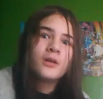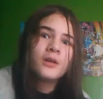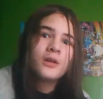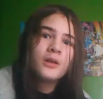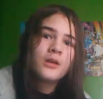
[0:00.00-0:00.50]

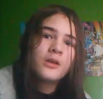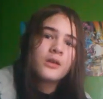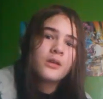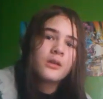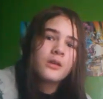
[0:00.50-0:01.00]

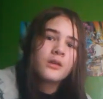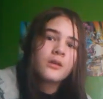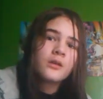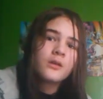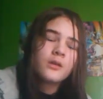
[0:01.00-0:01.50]

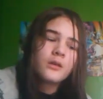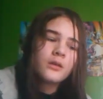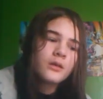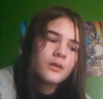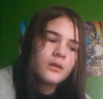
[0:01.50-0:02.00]

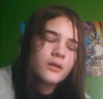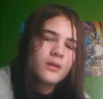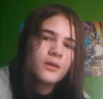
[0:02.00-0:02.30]
(no one is talking)